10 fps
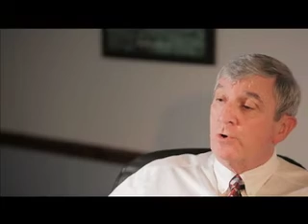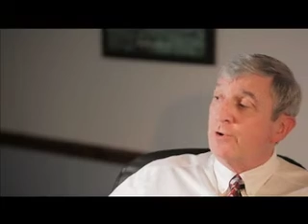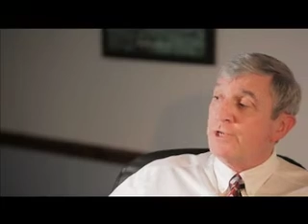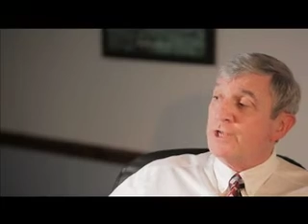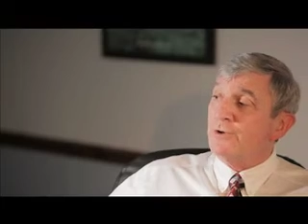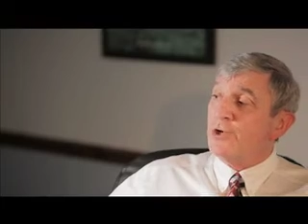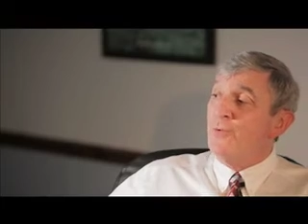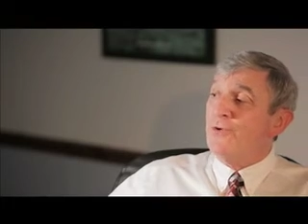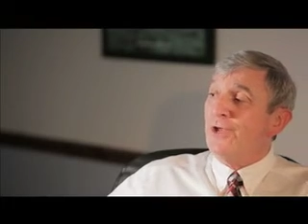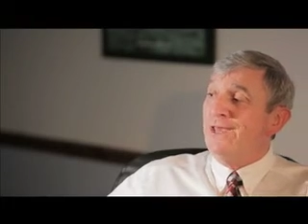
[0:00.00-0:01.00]
Oh, Chris, I
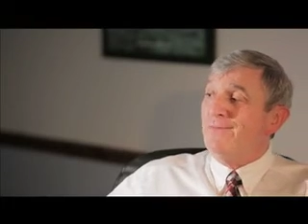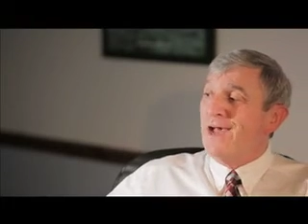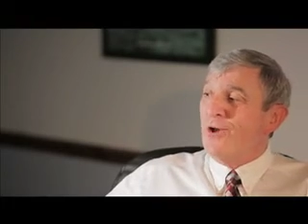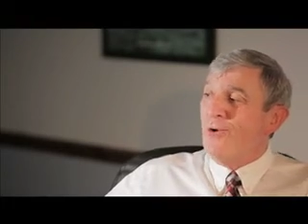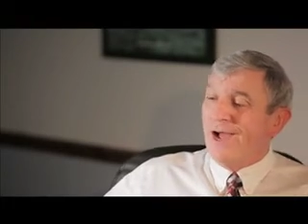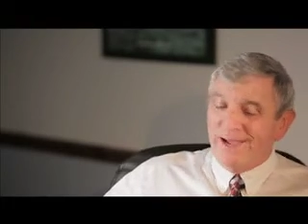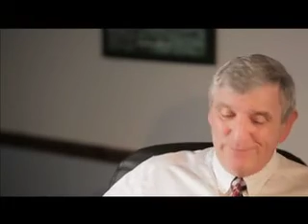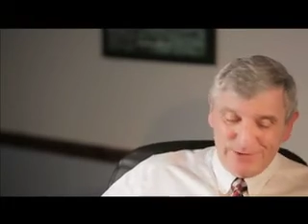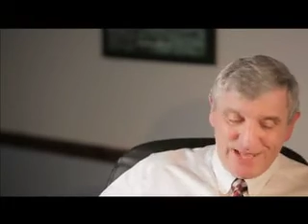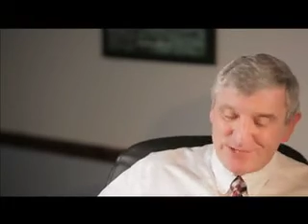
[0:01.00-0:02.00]
was hoping to keep that
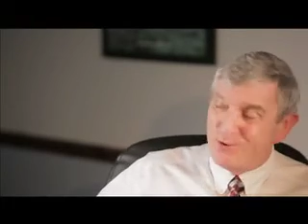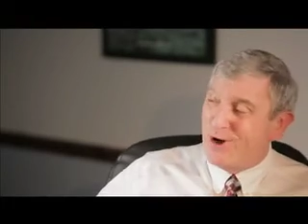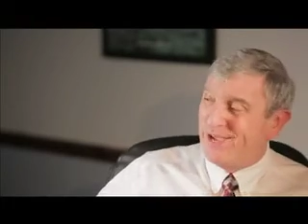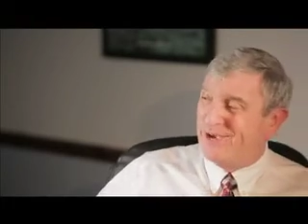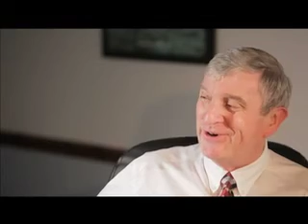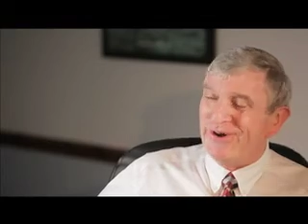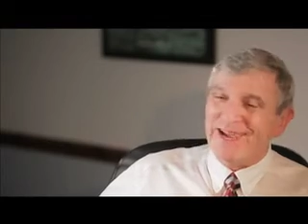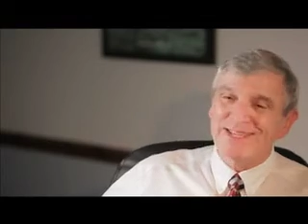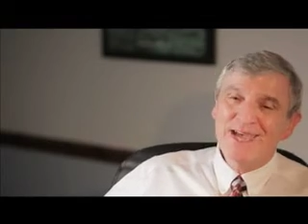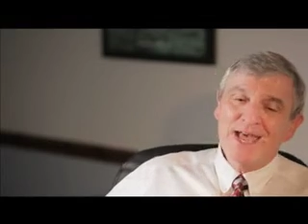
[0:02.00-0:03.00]
quiet, but that's quite
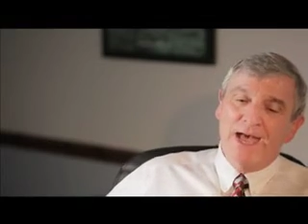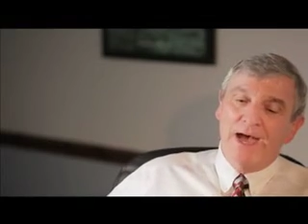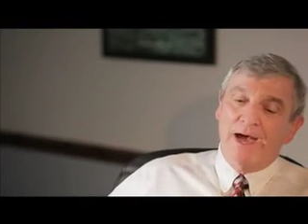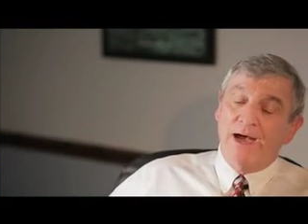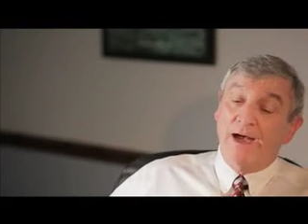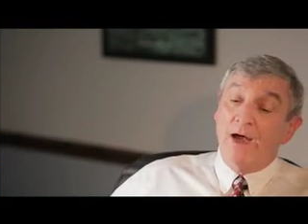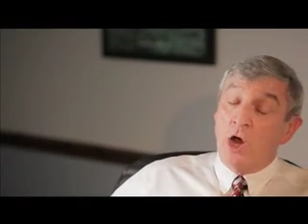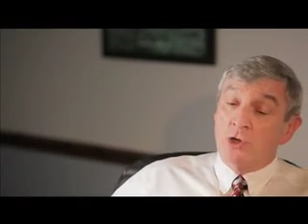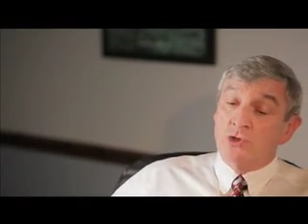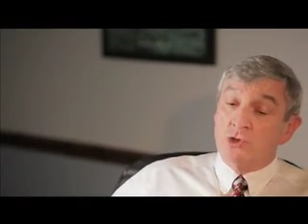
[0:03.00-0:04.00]
correct.
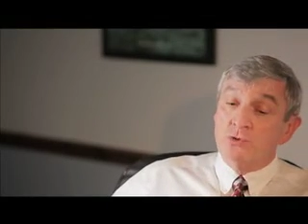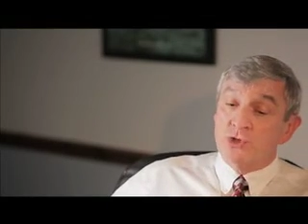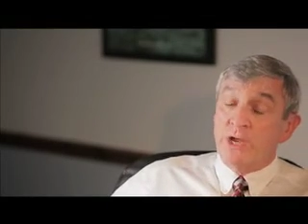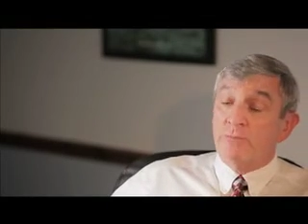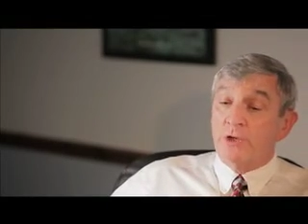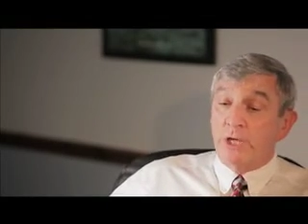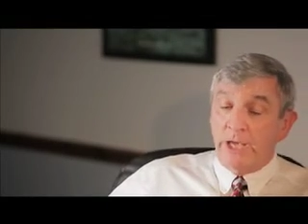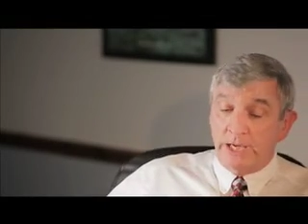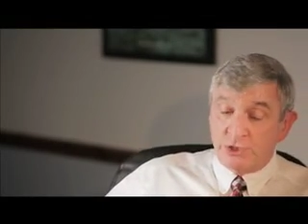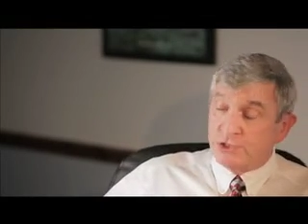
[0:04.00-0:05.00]
On 2
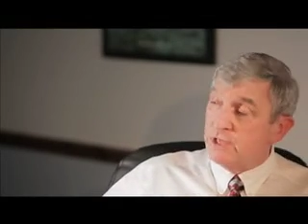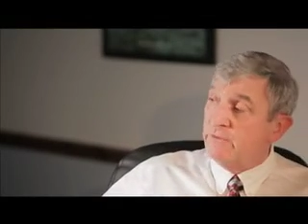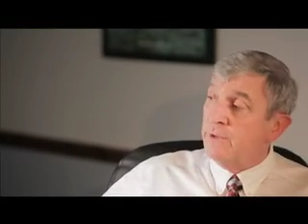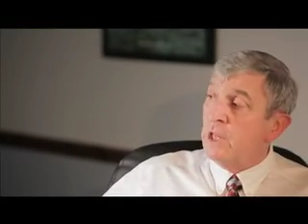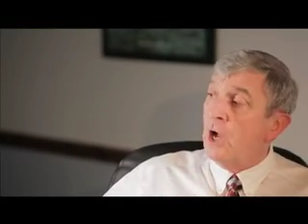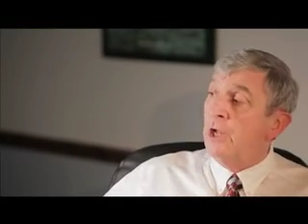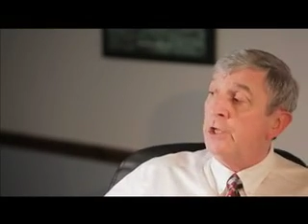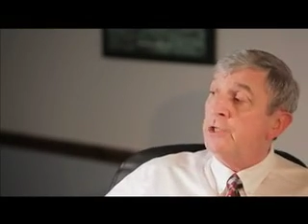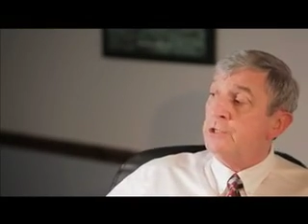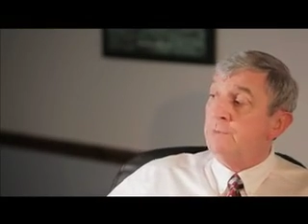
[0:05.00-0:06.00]
separate occasions, I've been
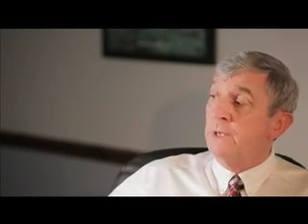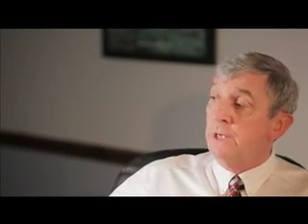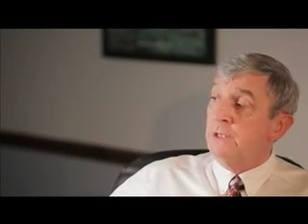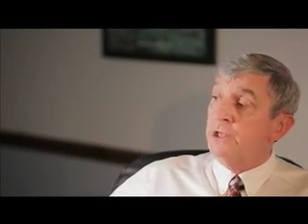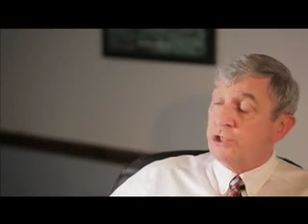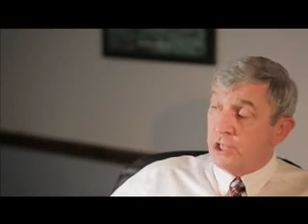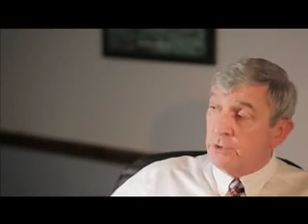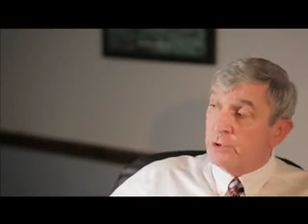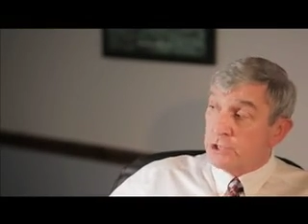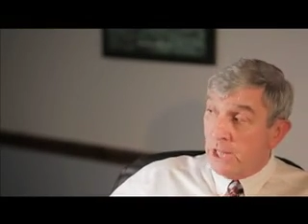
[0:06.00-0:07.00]
honored to be a
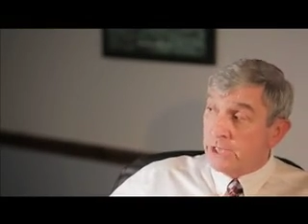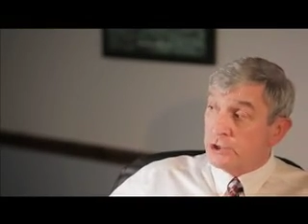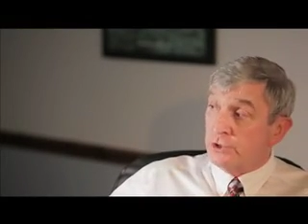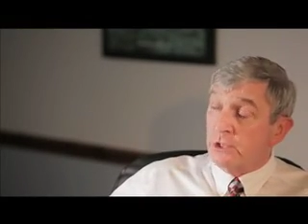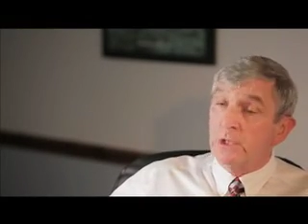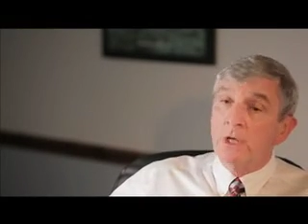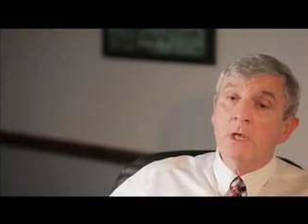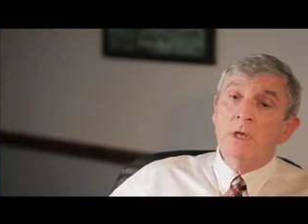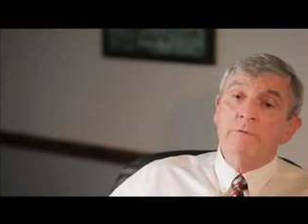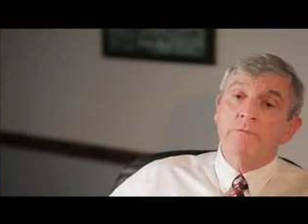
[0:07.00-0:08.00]
distinguished lecturer
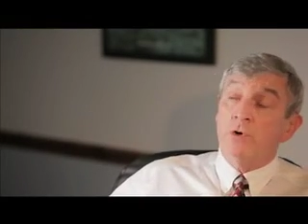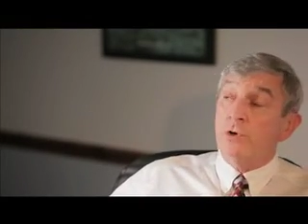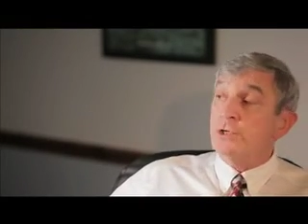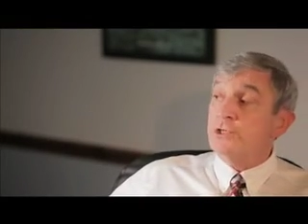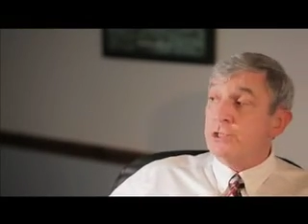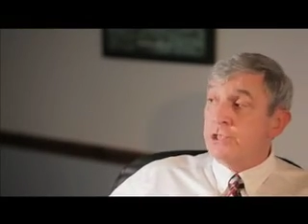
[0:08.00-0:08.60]
for the